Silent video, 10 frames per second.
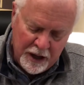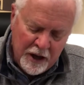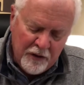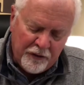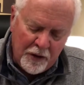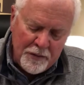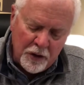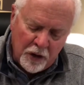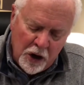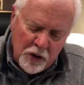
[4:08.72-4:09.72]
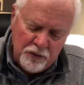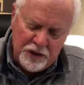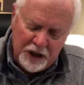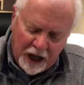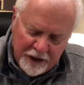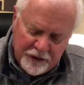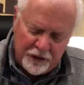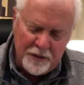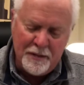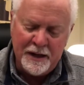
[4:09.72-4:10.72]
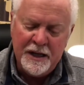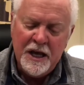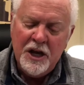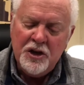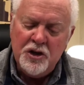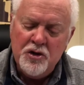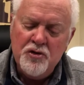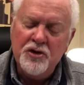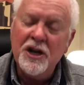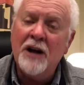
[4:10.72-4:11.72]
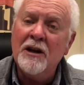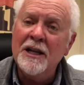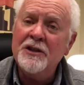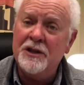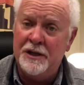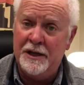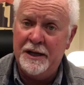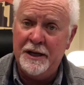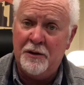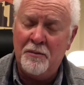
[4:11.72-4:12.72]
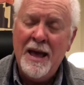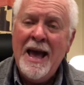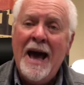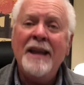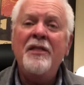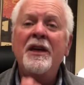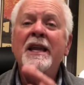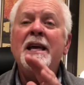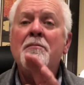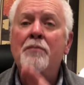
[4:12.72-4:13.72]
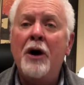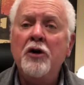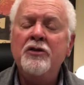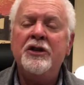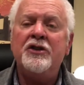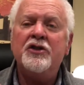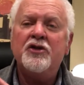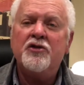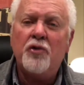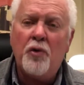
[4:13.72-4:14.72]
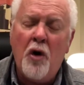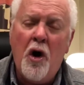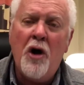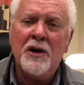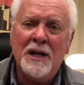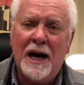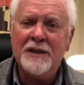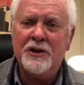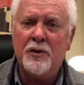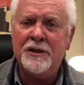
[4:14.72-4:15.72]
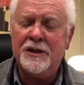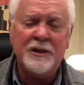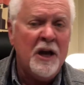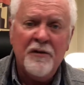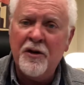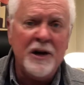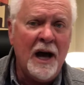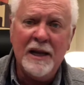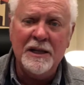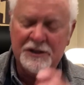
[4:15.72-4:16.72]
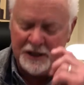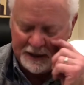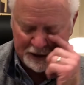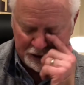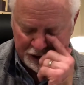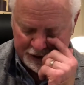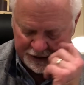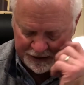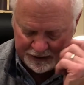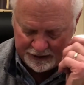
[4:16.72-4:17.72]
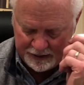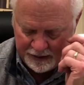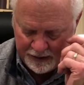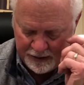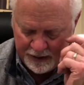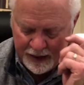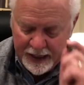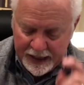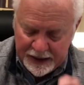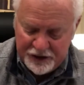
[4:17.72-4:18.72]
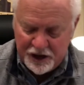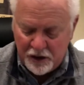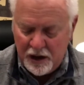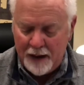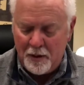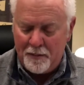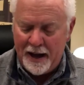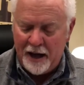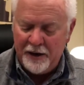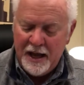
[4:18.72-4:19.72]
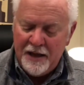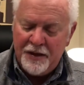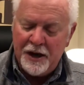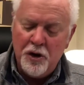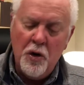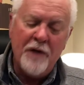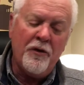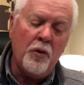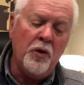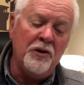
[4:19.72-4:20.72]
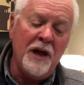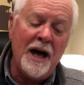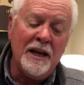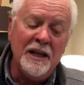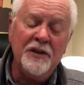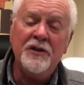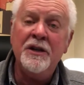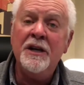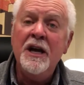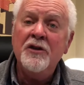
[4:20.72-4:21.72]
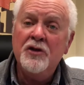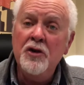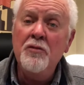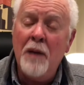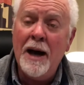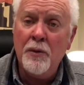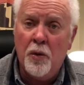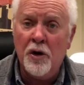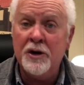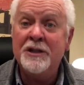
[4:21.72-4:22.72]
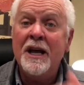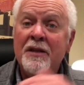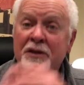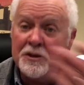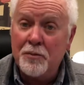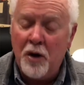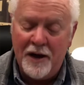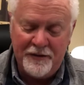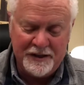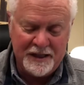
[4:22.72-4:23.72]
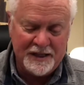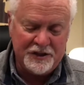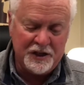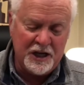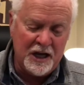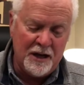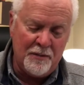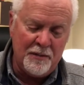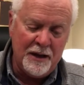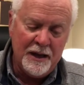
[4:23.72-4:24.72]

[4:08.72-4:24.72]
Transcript: From your own countrymen you shall listen to him. And then he imposes strong consequences for not listening to Jesus. It shall come about that whoever will not listen to my words, this prophet that's to come,